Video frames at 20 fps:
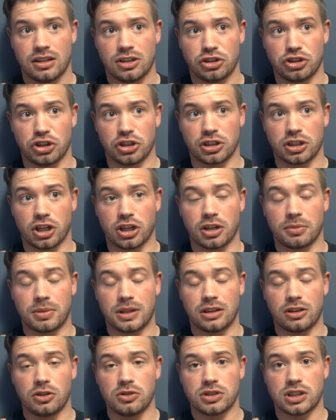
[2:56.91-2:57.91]
you're going to
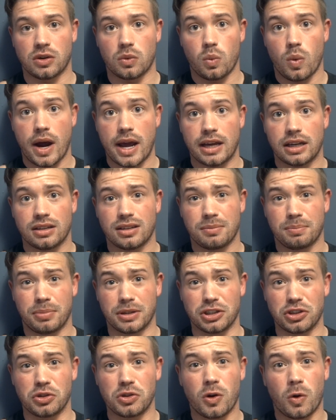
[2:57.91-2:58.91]
be losing weight,
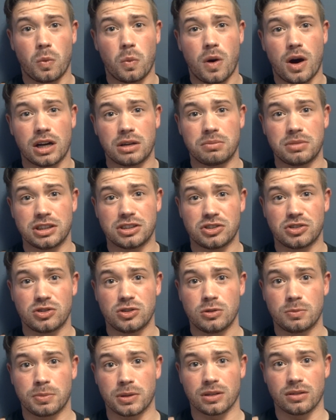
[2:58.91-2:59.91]
but you don't want to be
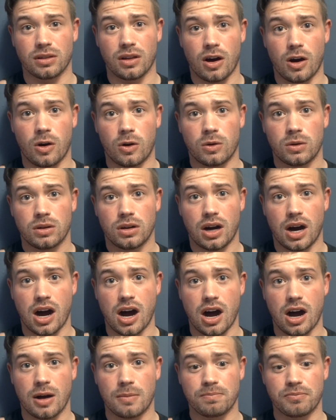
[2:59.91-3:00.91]
super low.
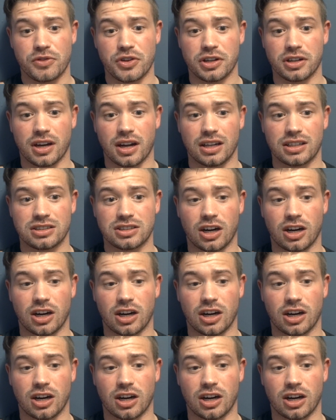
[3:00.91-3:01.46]
You're going to